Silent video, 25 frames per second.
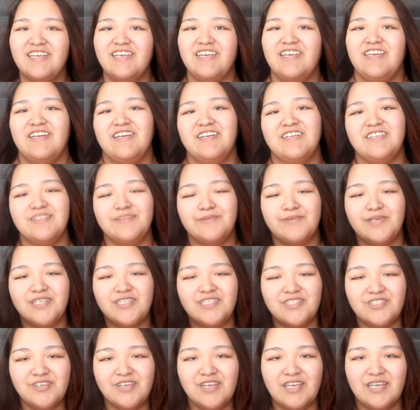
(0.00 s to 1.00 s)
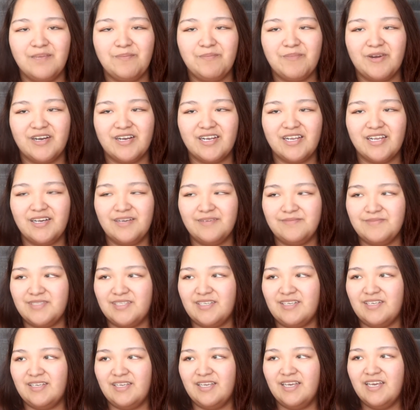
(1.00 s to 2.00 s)
here's where the tricky part comes
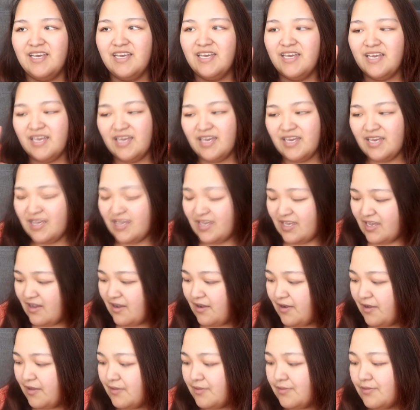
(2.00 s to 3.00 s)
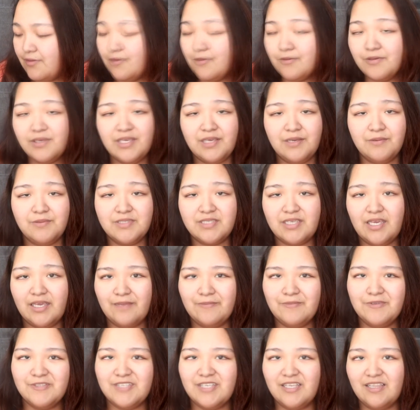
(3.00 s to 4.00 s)
in. Although he was
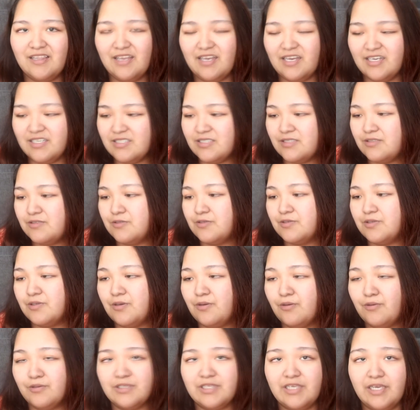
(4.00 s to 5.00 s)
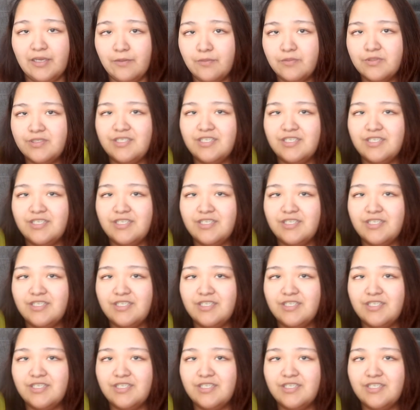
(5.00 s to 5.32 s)
able to last through the whole day with